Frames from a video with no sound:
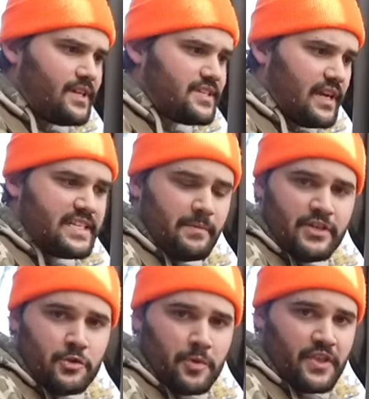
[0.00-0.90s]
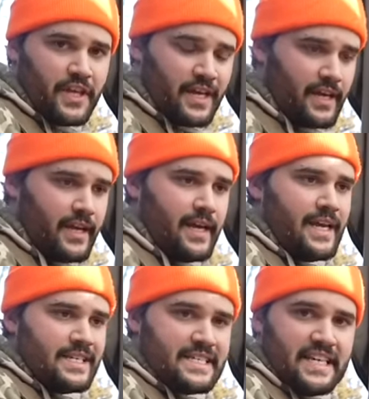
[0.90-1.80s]
Slice the meat super thin,
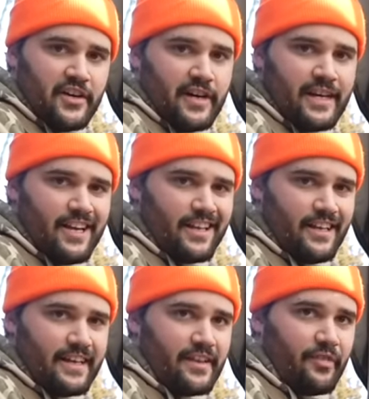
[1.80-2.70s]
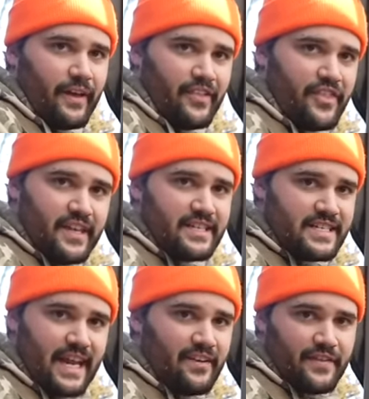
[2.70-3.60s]
sear it kind of like, like a like thin
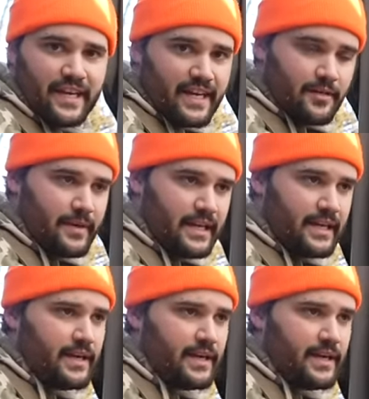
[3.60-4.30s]
steak fajita meat.